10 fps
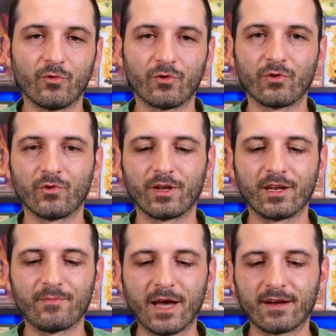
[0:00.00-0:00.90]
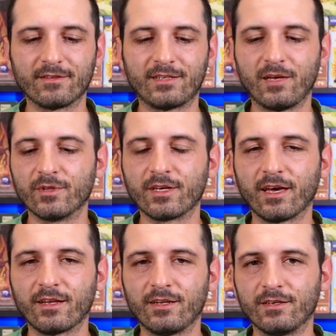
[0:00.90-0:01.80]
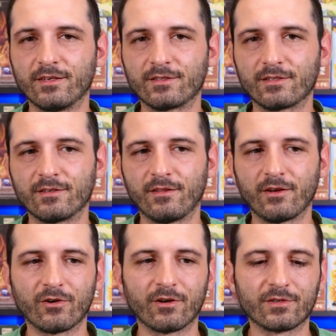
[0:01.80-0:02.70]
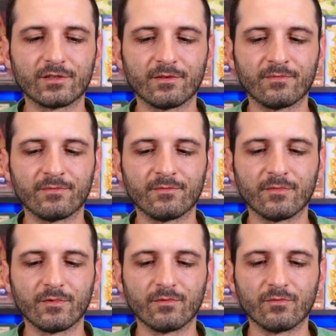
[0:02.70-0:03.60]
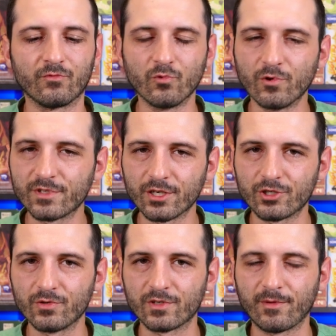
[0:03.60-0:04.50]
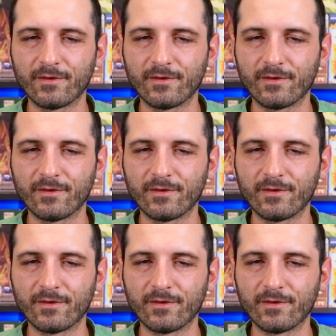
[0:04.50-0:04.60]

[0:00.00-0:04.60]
more or get it back to the table again is there are some rules issues.